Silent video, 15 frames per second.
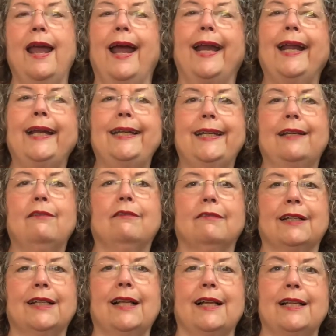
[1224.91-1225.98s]
and I didn't
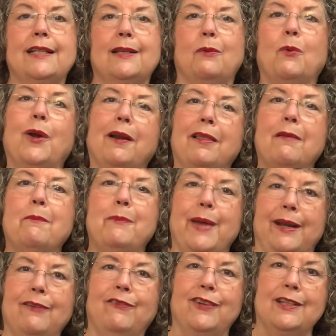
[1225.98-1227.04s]
realize that one of the
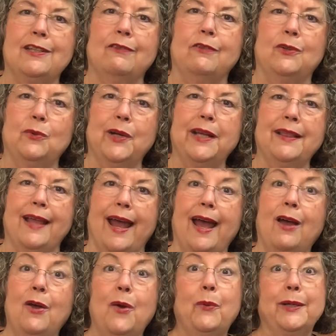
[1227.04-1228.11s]
benefits of doing that